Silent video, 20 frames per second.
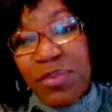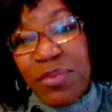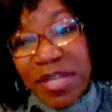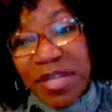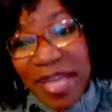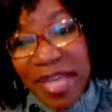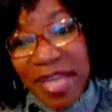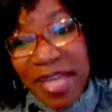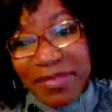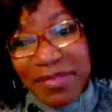
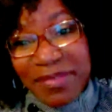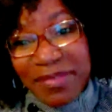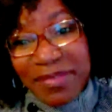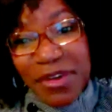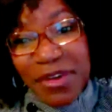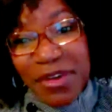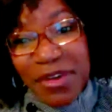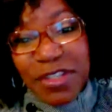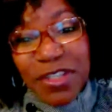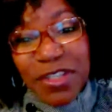have a new
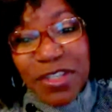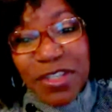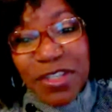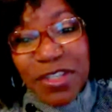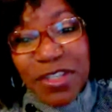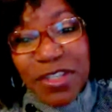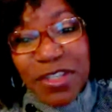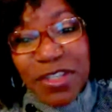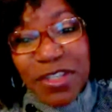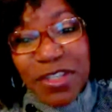book
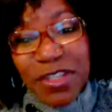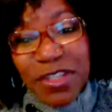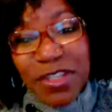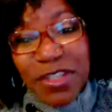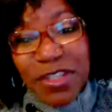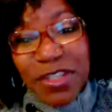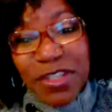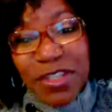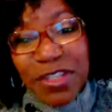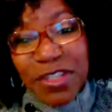out called
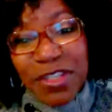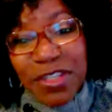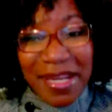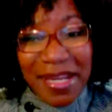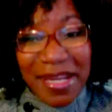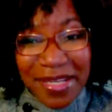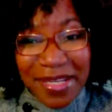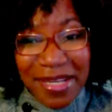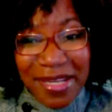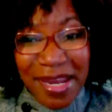
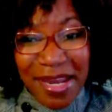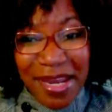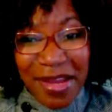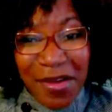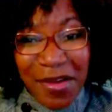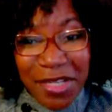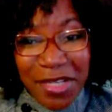Secrets to